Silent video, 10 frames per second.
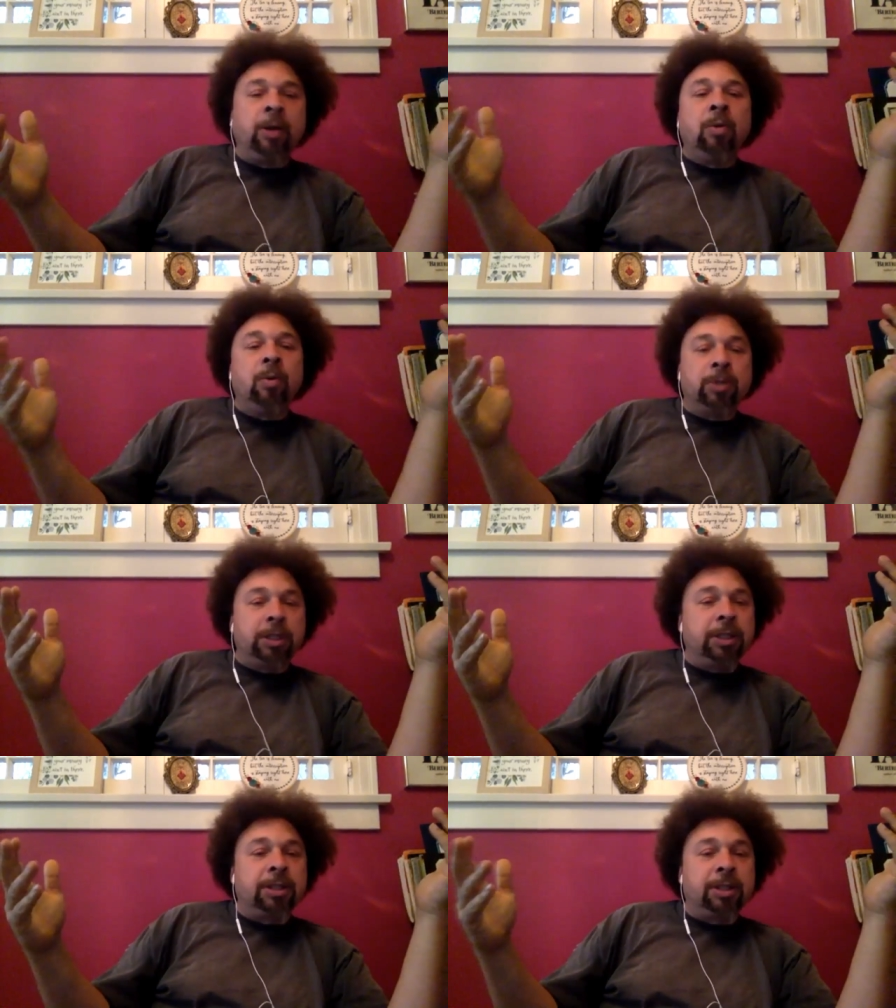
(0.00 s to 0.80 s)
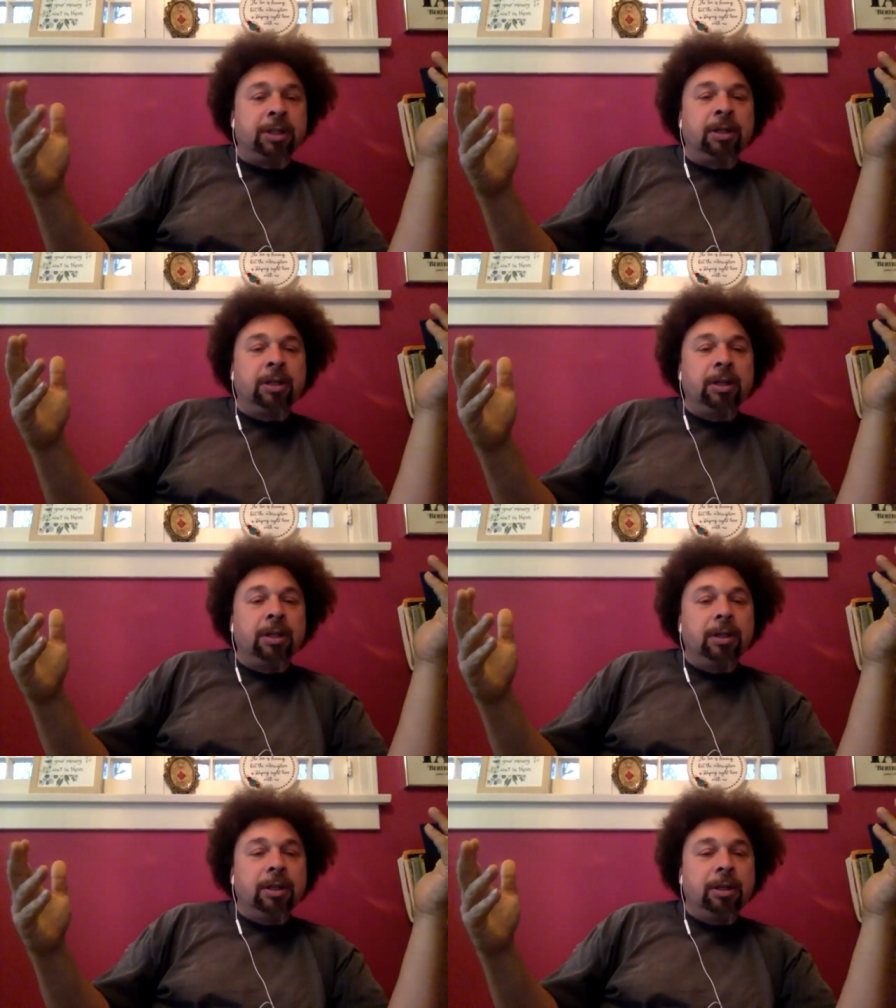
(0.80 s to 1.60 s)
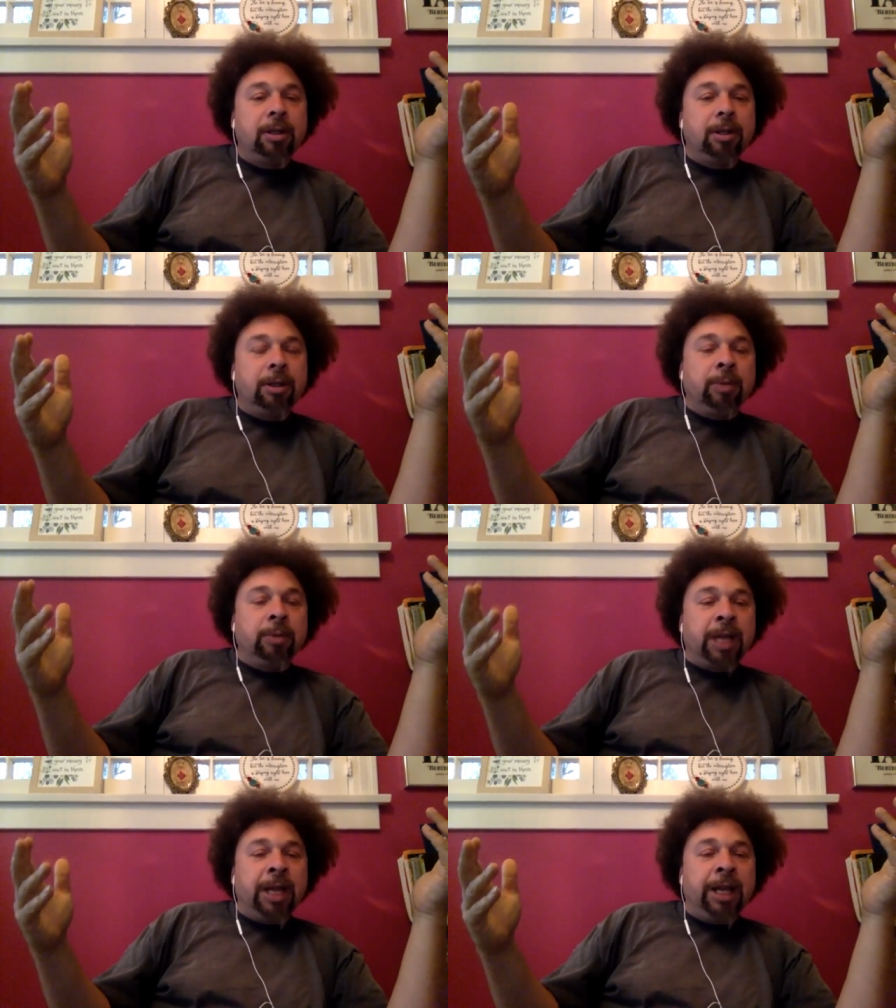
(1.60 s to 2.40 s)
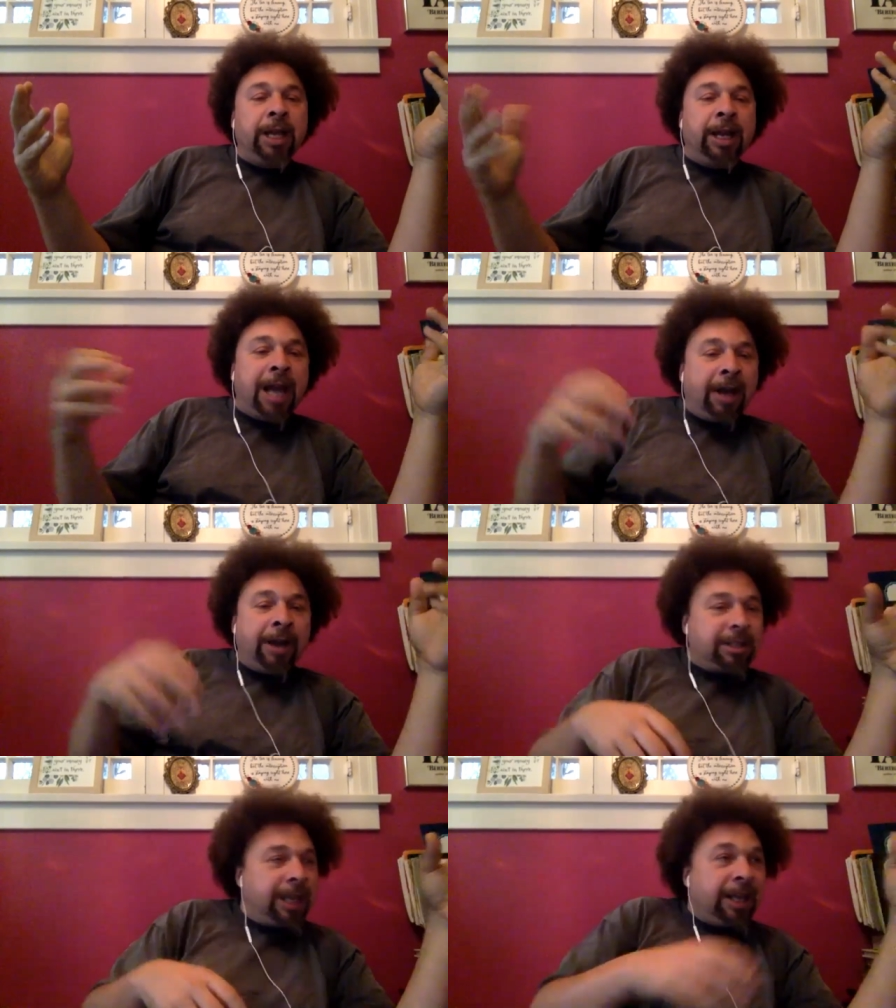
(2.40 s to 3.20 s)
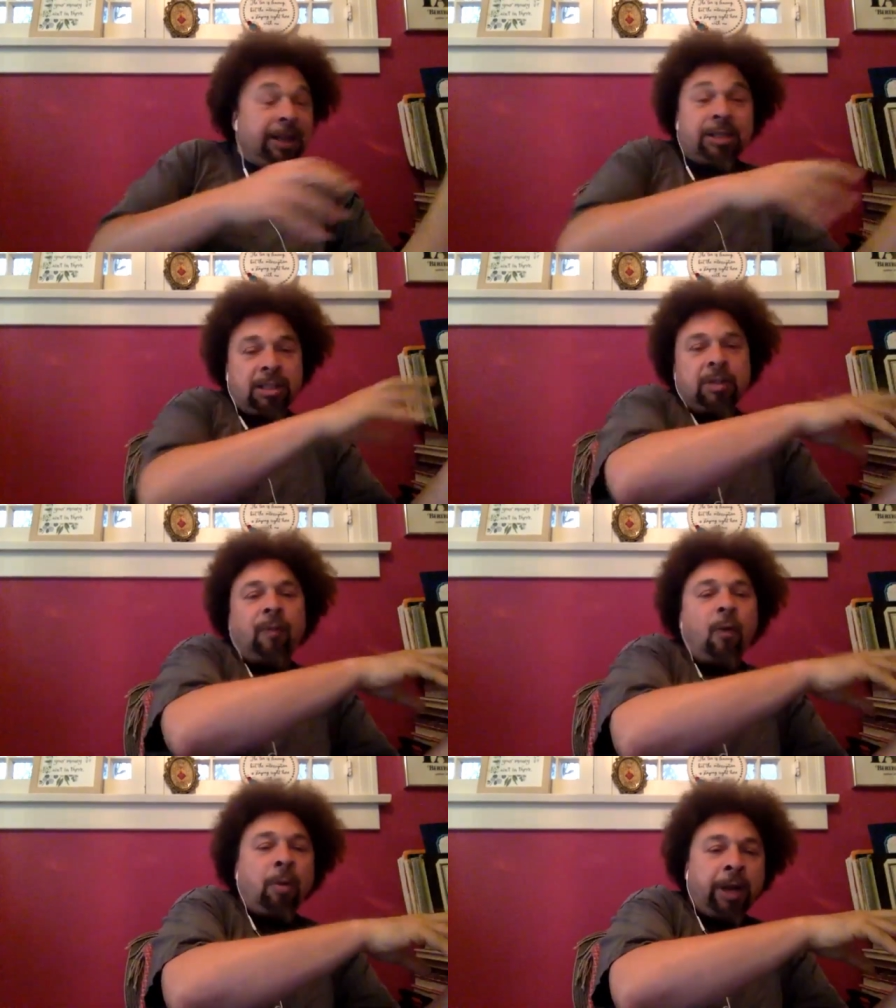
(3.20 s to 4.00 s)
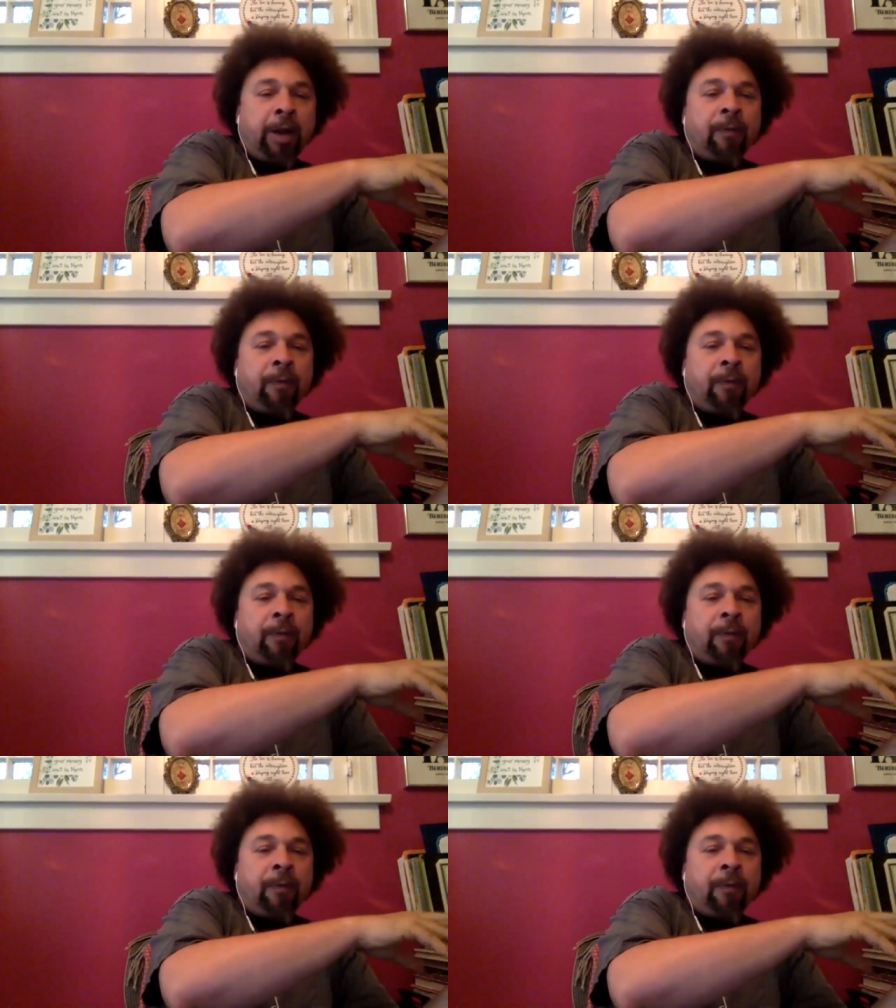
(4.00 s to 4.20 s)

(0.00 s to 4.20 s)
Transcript: gurus existed. You know what I'm saying? And now they're saying, this is the formula